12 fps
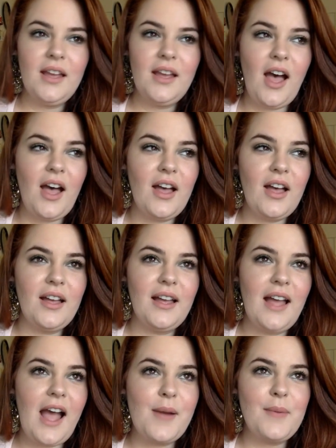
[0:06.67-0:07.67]

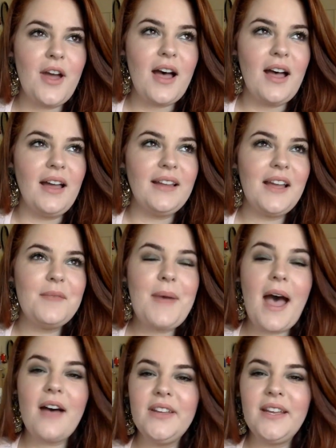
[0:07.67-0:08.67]
I'm not. I'm
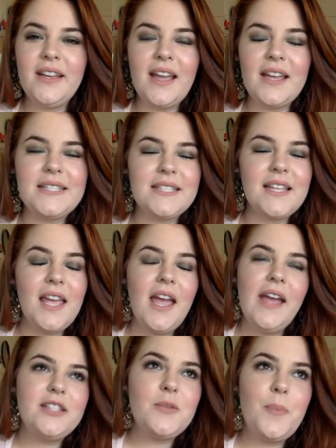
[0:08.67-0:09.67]
having
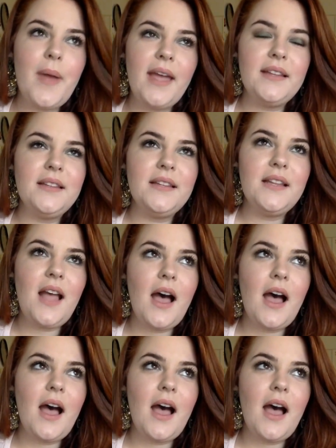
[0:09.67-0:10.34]
it's been